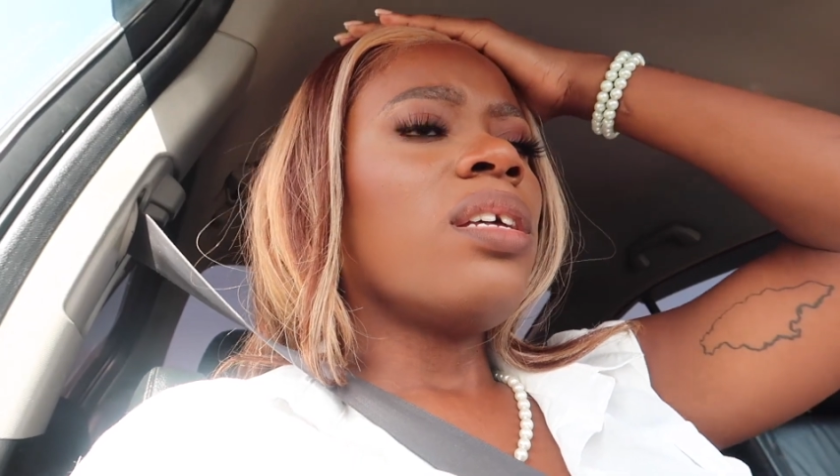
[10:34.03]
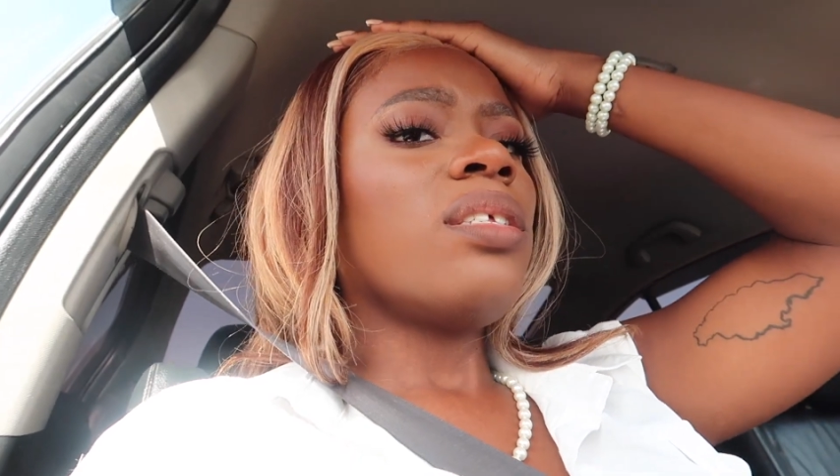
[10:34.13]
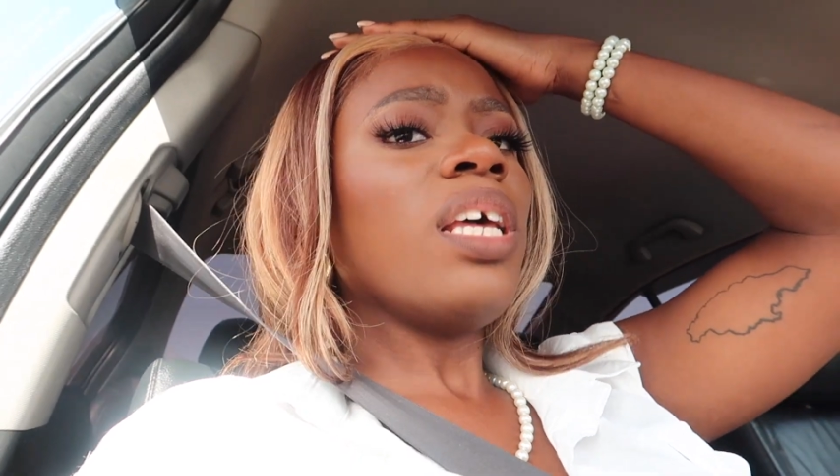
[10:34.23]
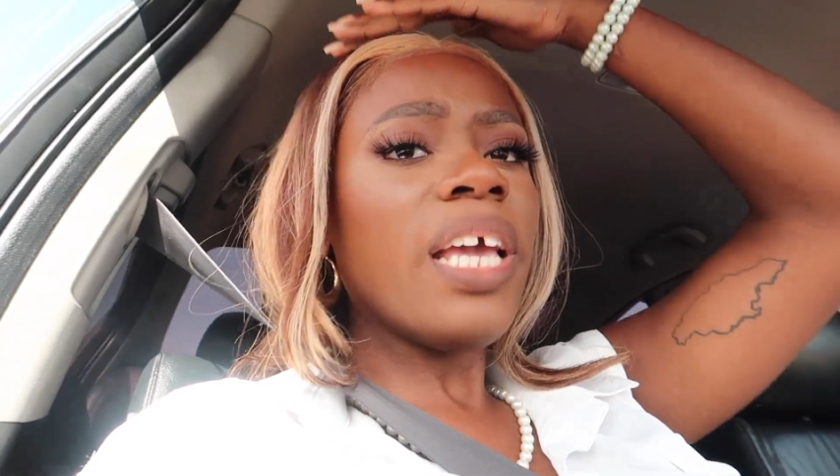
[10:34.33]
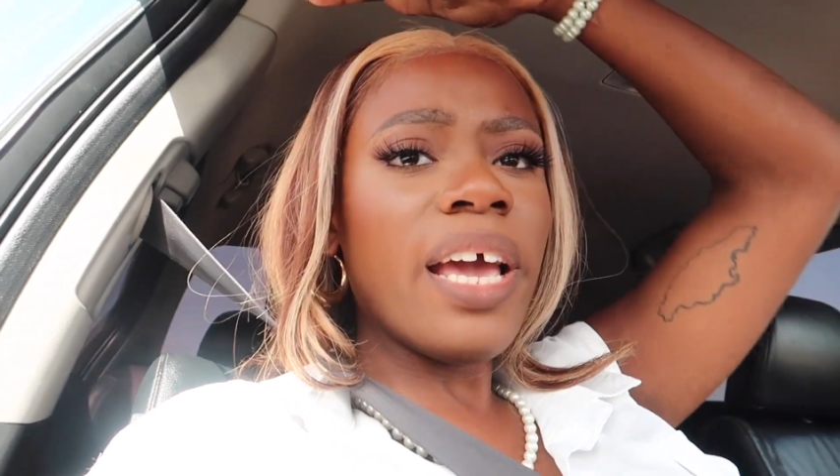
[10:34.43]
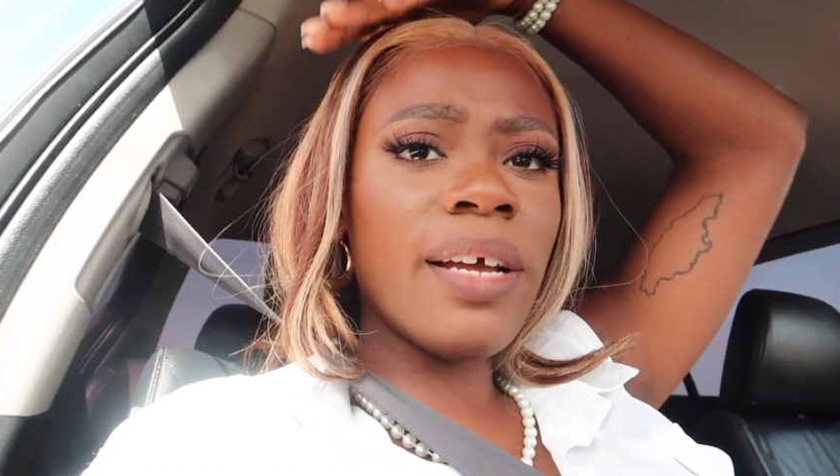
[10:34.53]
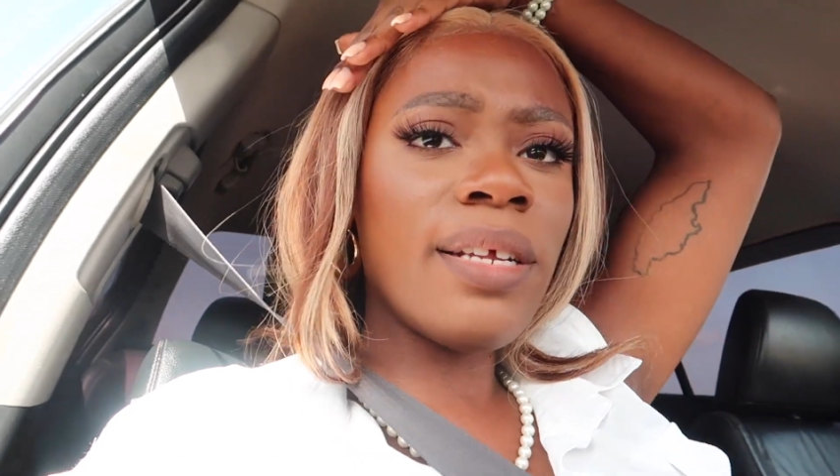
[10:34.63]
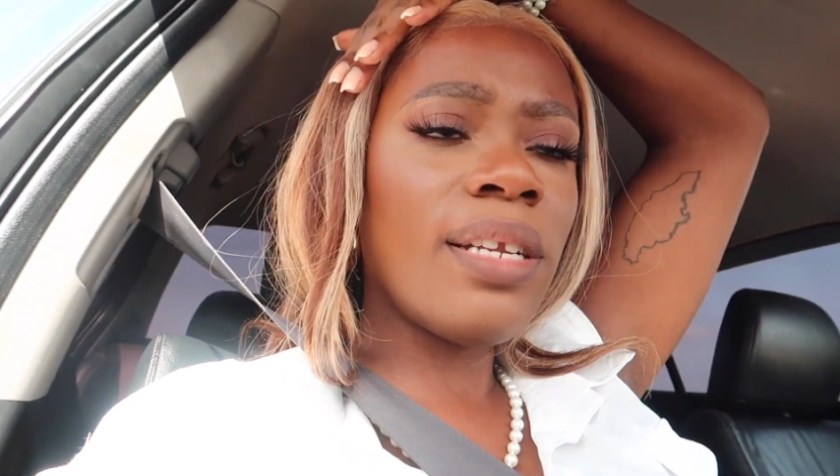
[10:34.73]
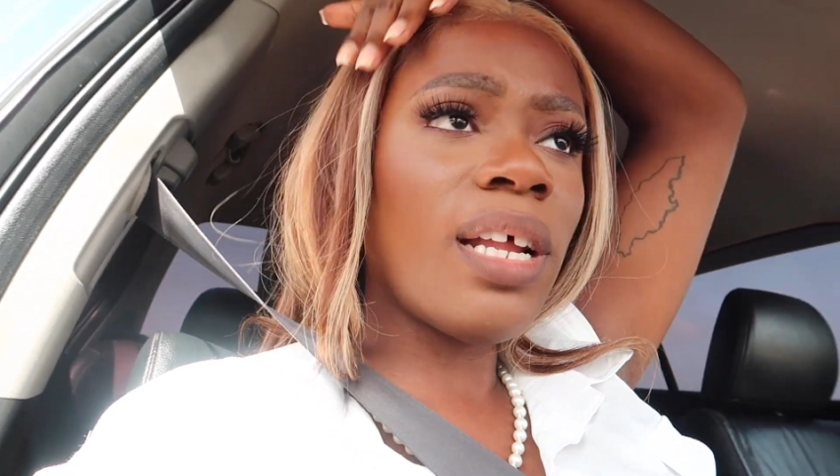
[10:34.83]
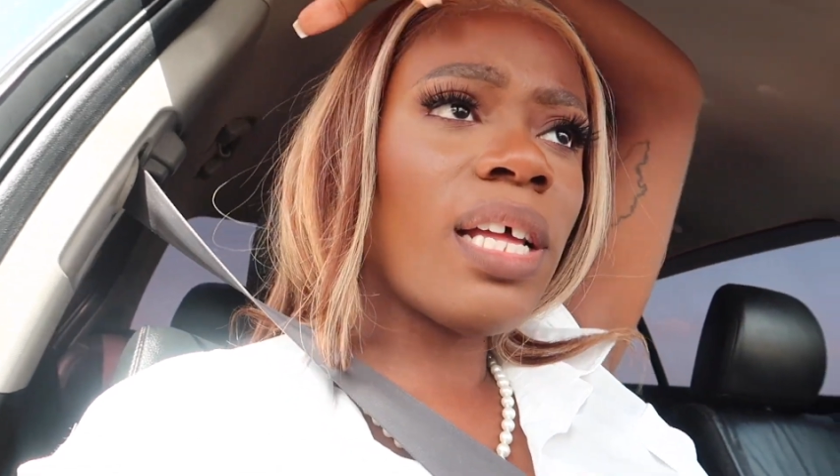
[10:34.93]
So yeah,
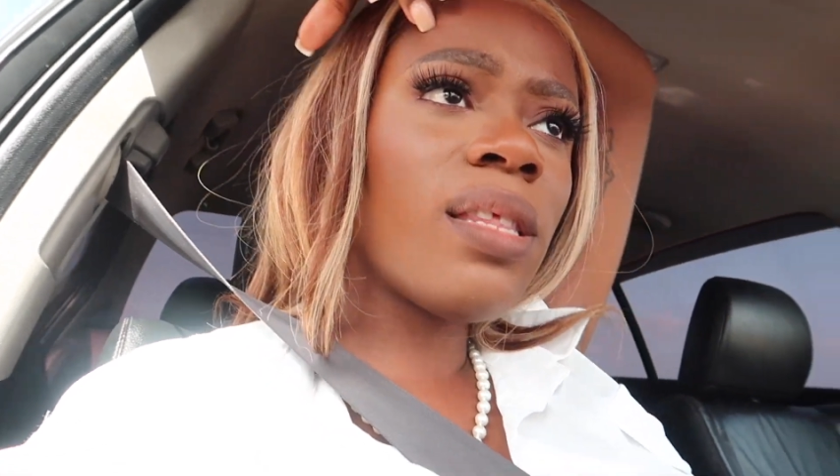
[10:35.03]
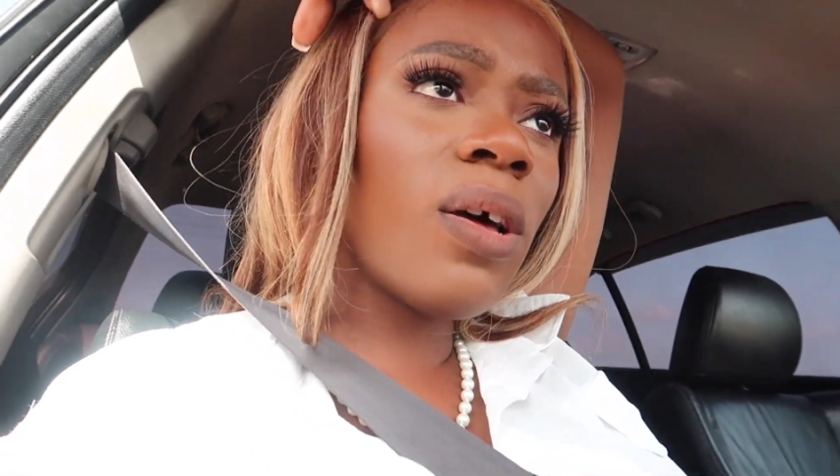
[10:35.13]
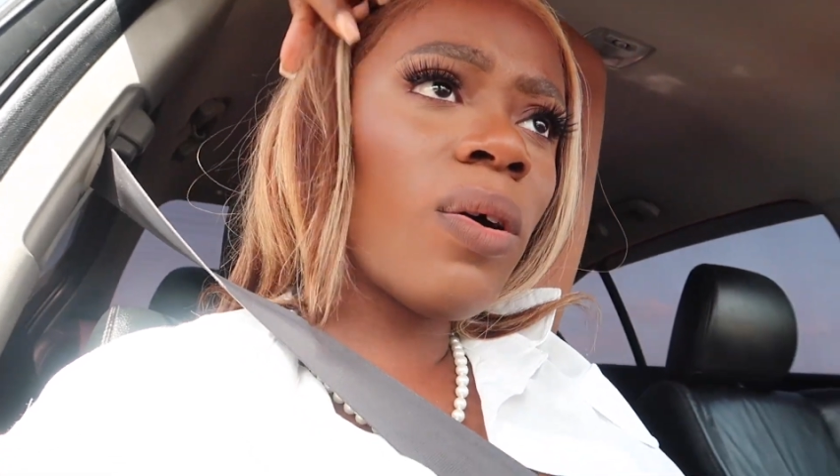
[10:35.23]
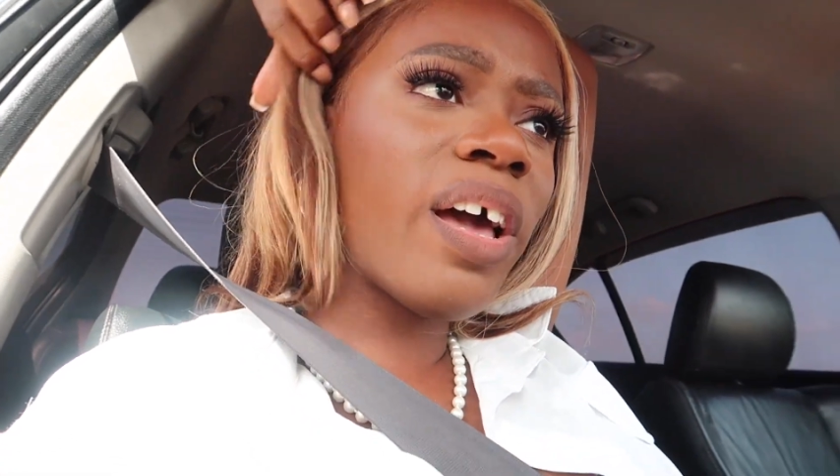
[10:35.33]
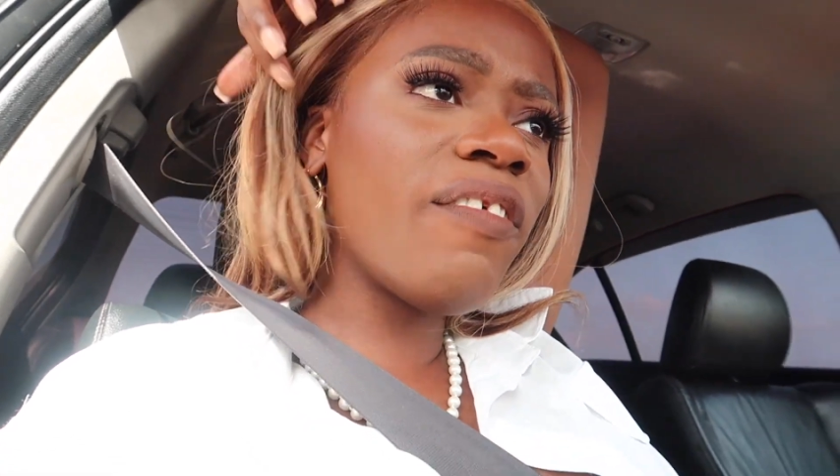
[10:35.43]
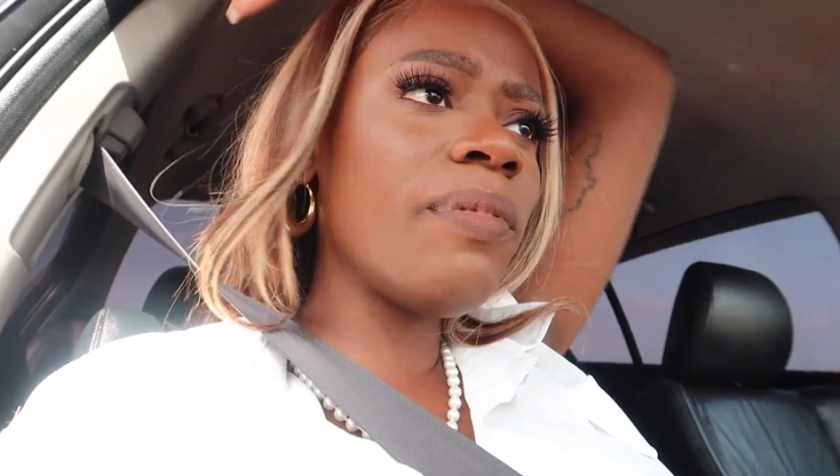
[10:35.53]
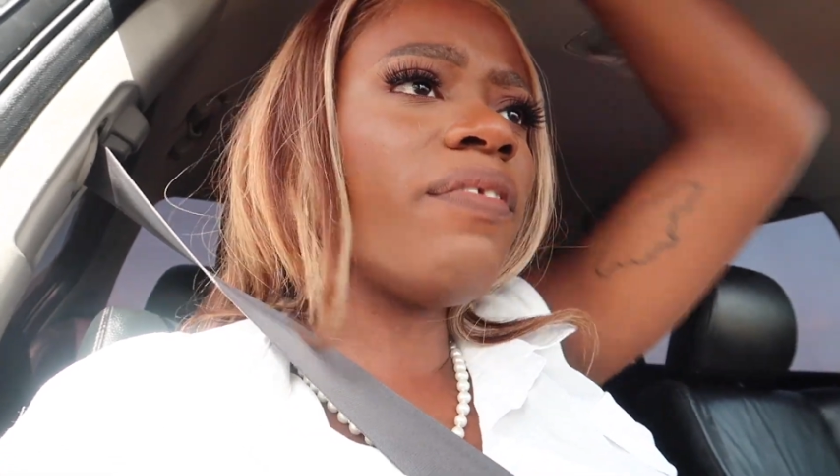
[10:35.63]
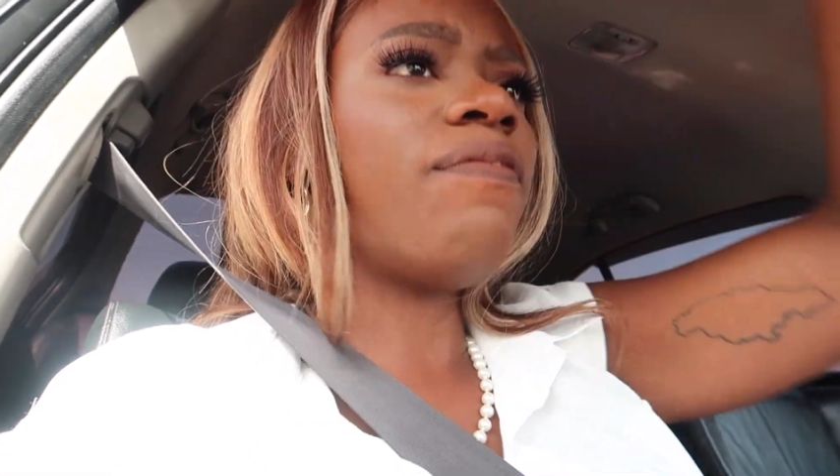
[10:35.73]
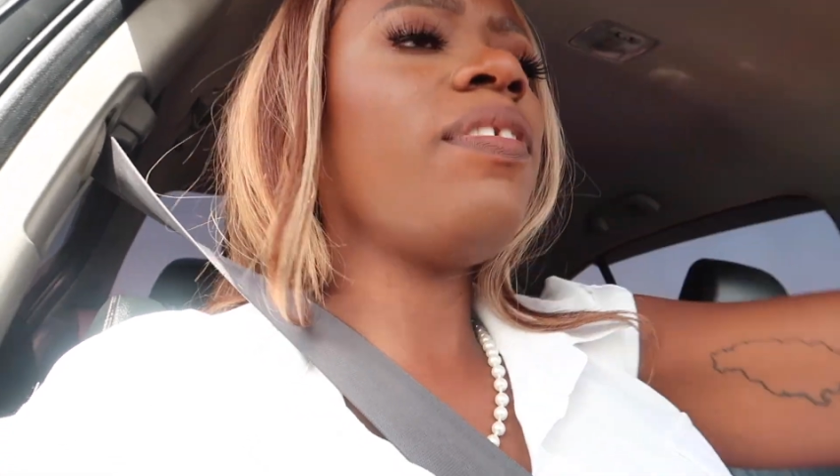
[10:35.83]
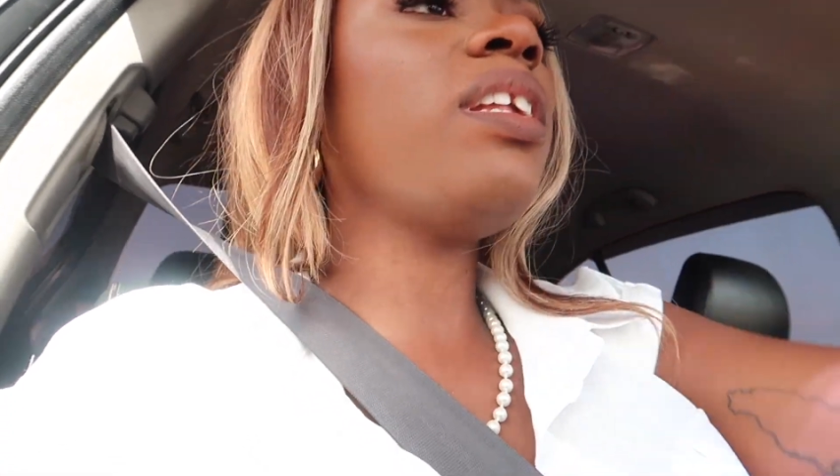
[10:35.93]
that's how I've
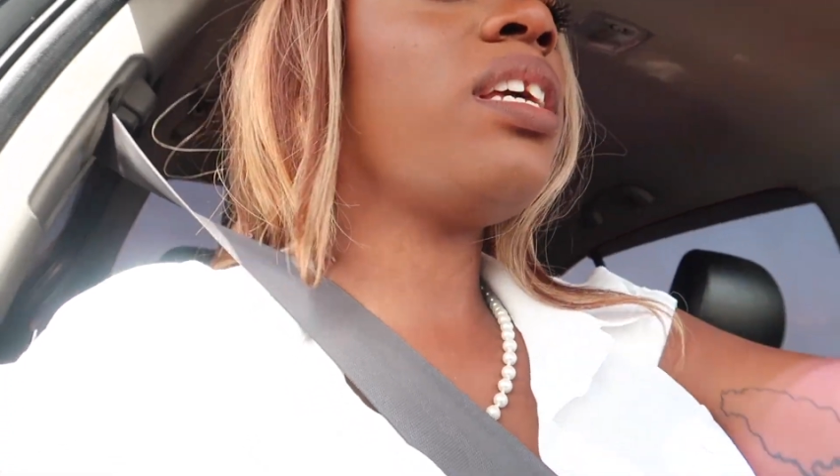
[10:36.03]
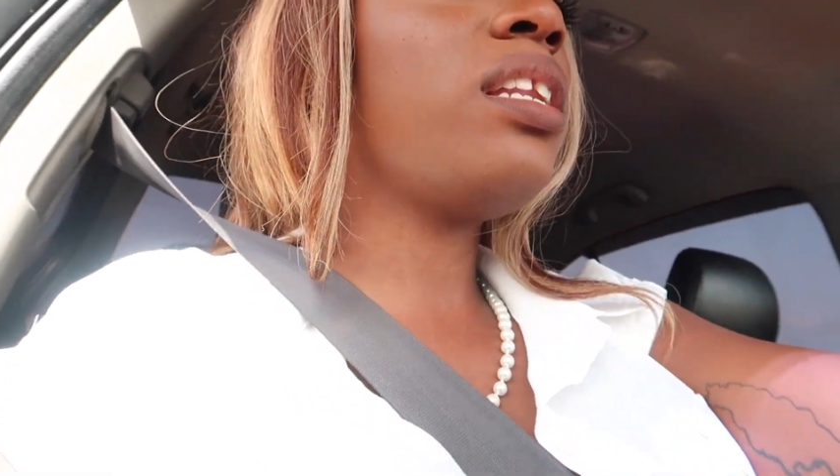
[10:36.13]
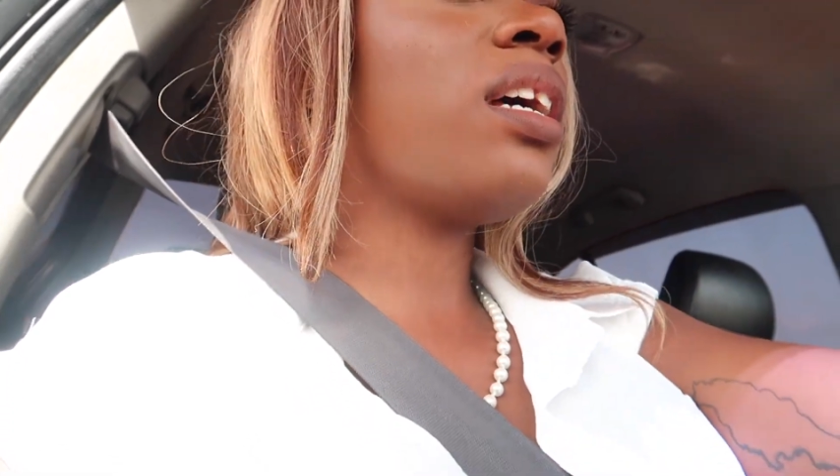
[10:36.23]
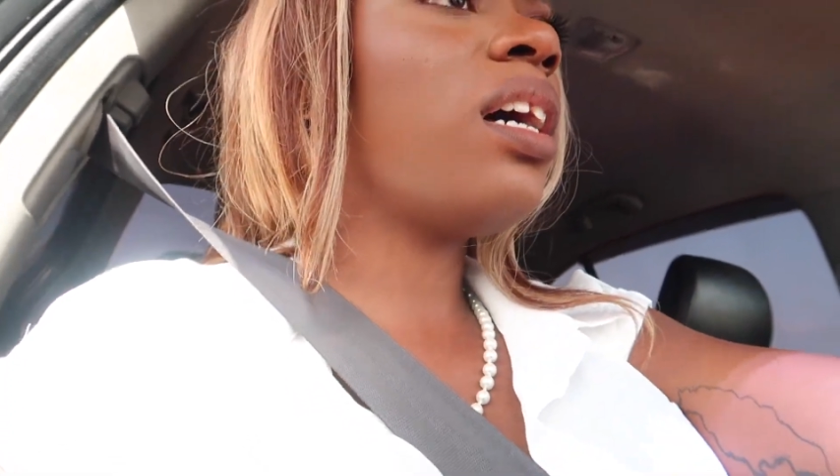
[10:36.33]
been feeling.